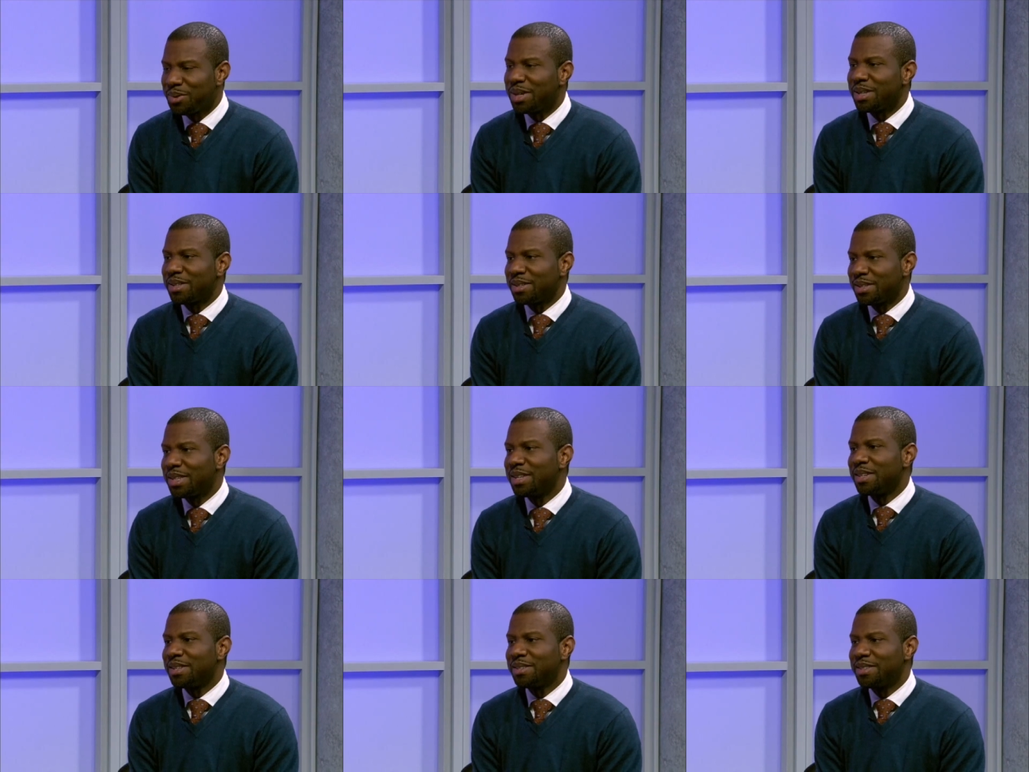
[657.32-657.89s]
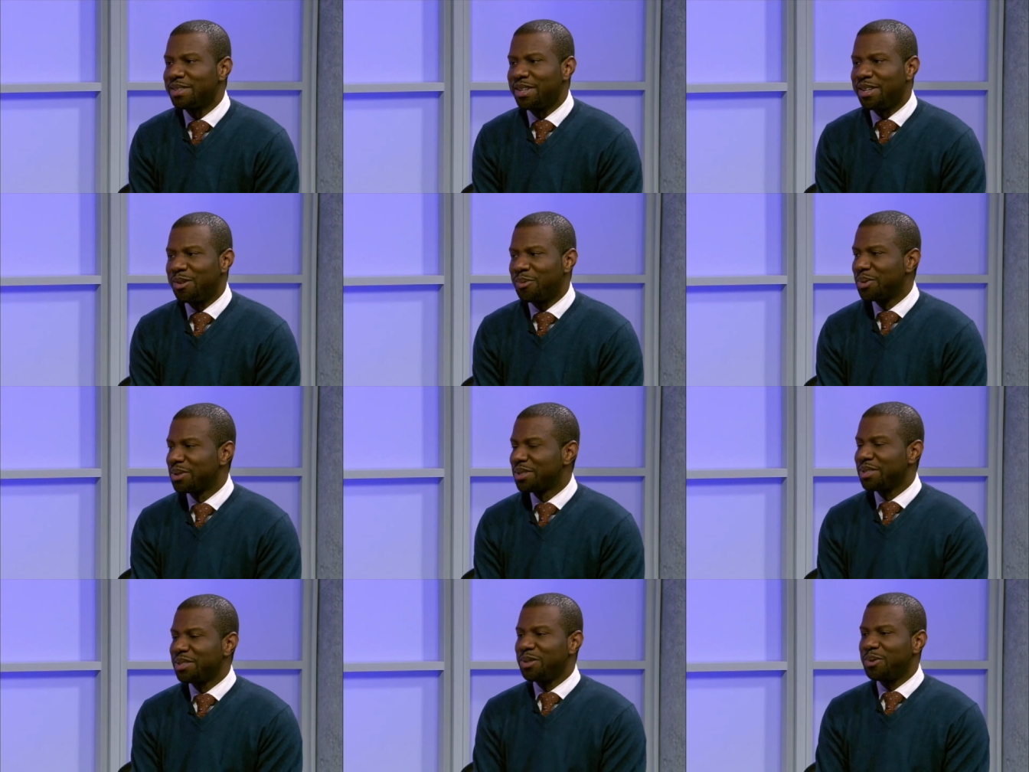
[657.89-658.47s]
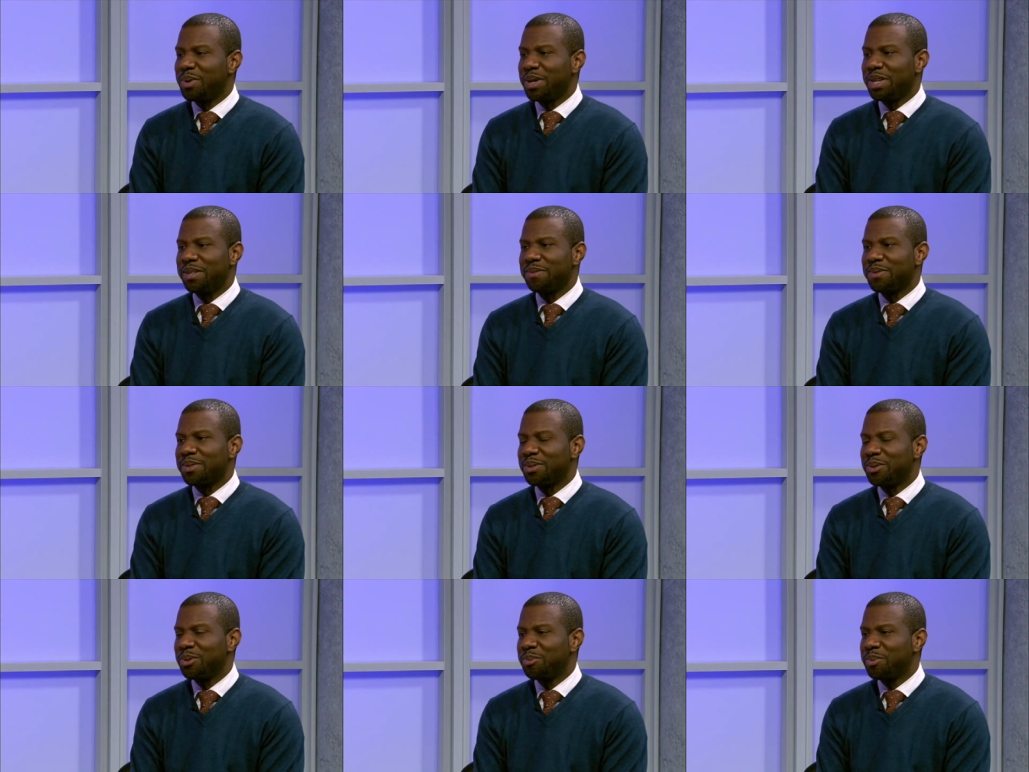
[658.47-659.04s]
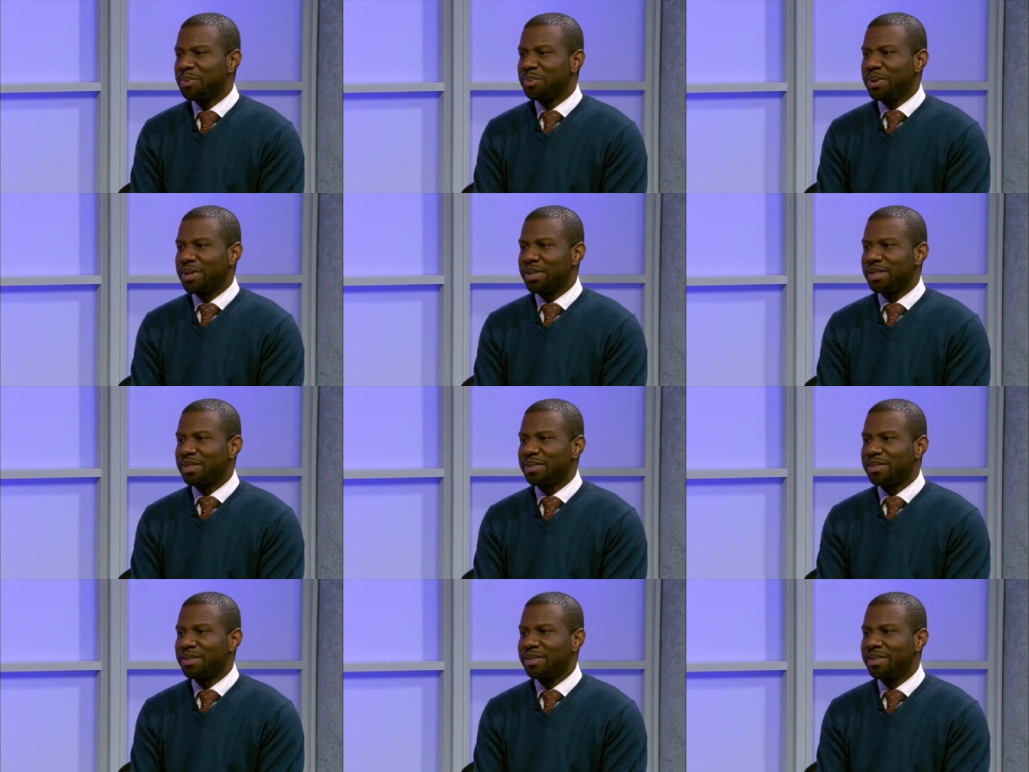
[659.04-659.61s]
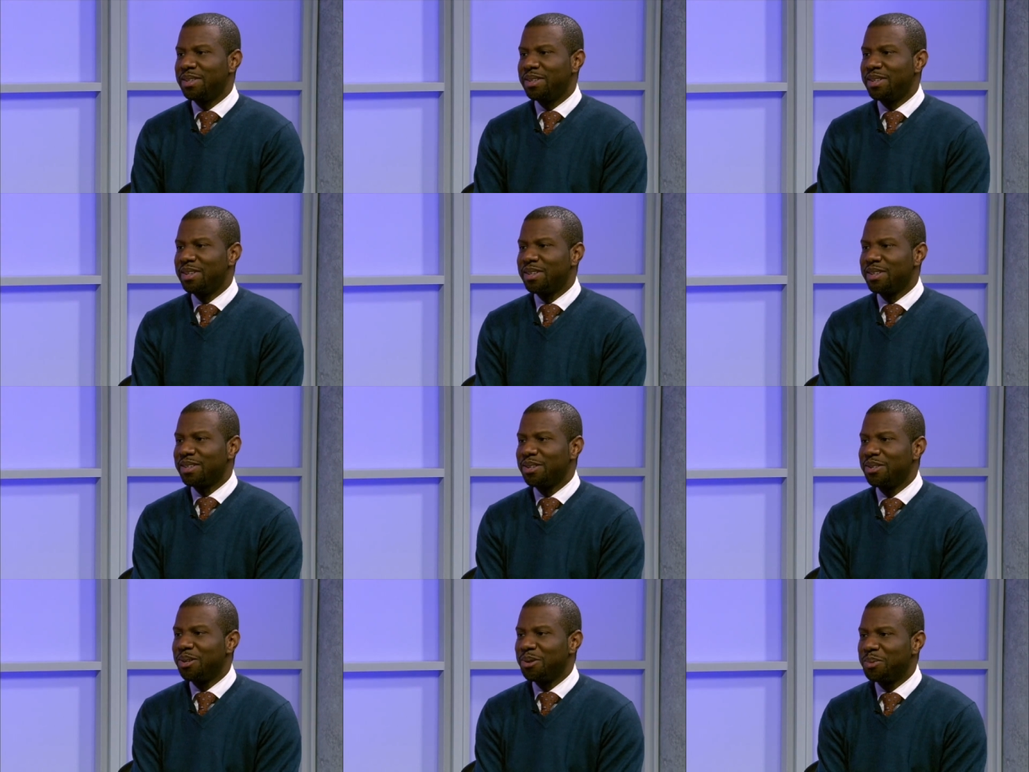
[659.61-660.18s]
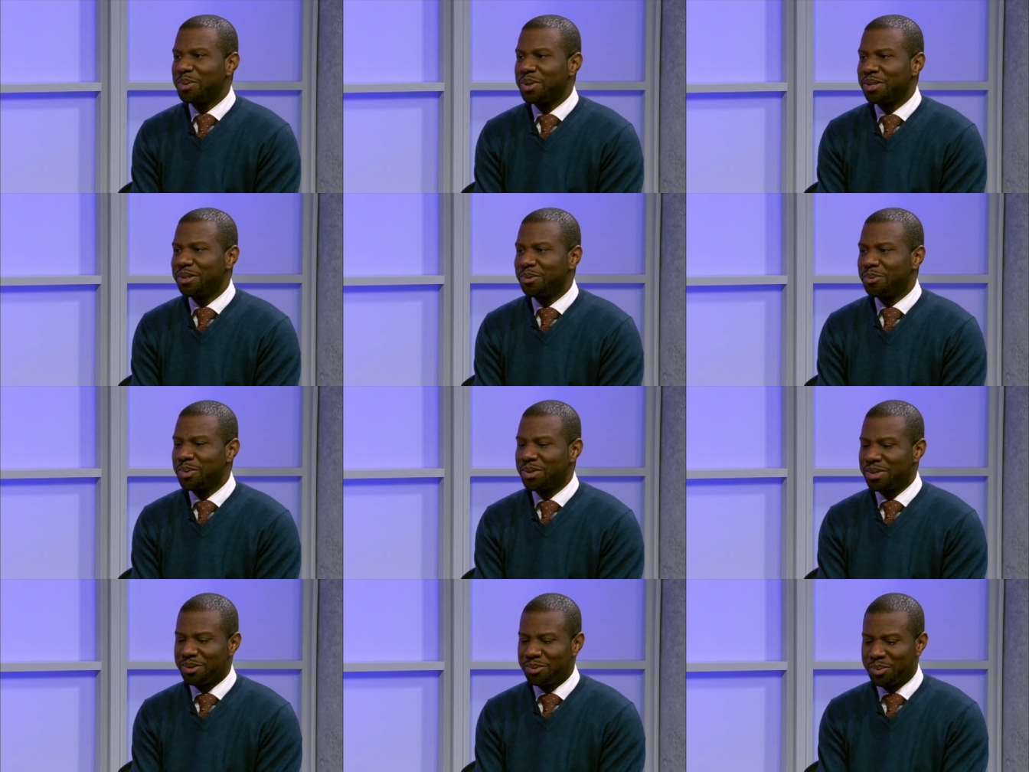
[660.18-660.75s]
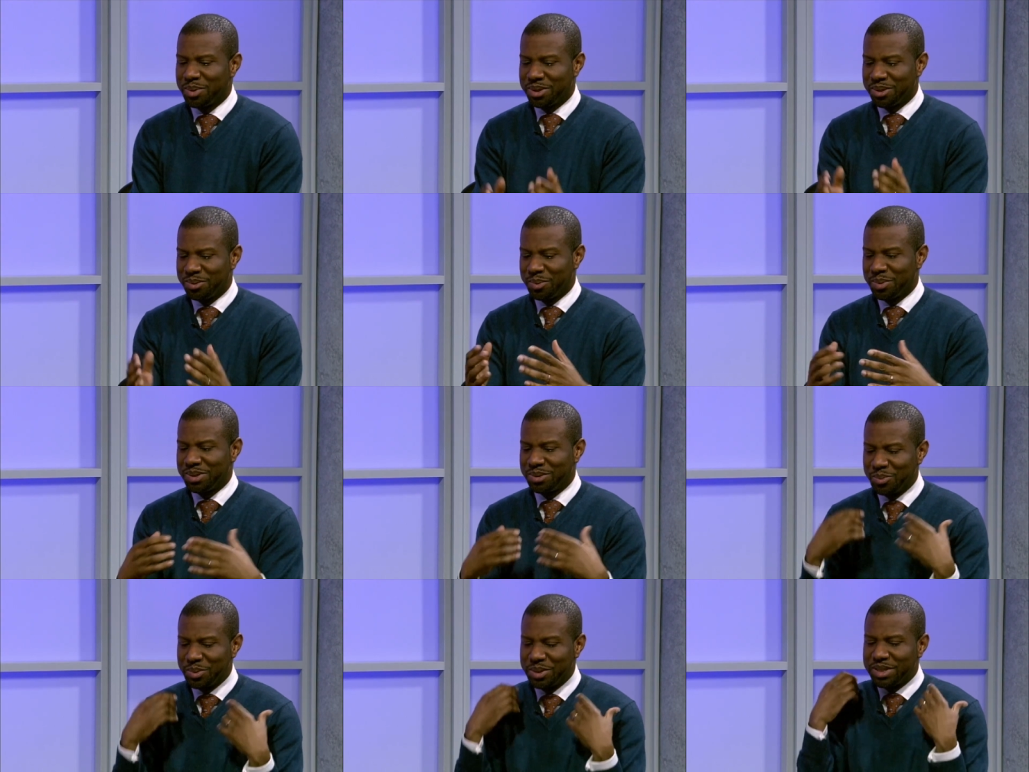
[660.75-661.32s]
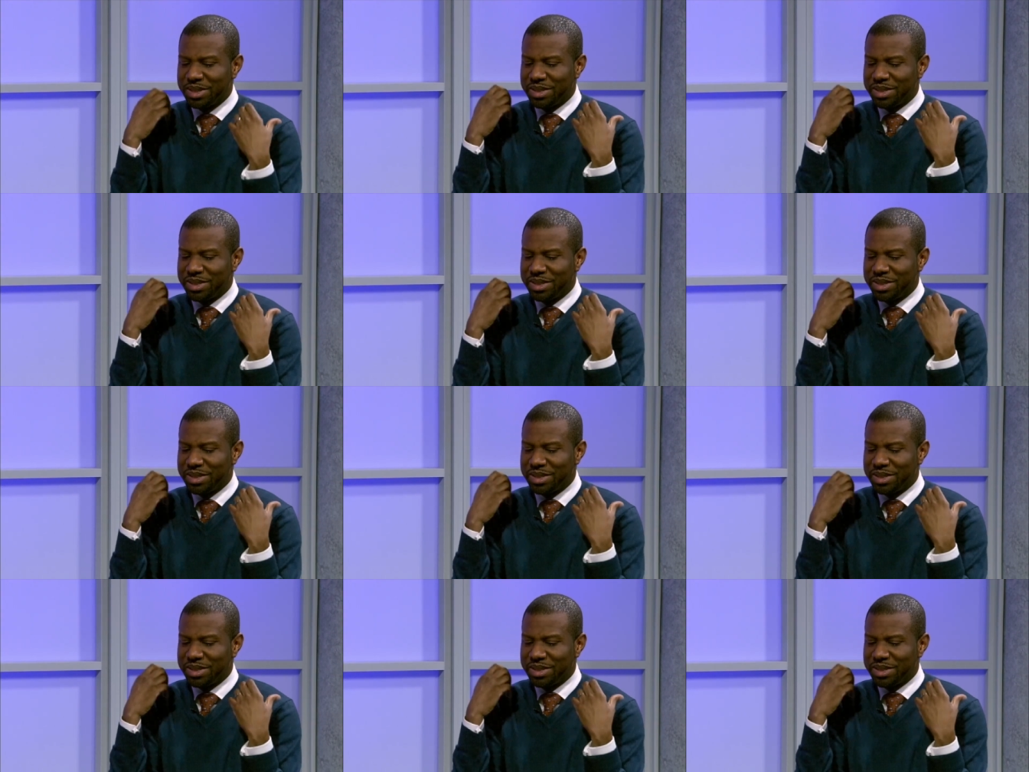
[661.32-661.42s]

Right, yeah, yeah. We're still waiting for Super Predator. You know, we, we, we, we, we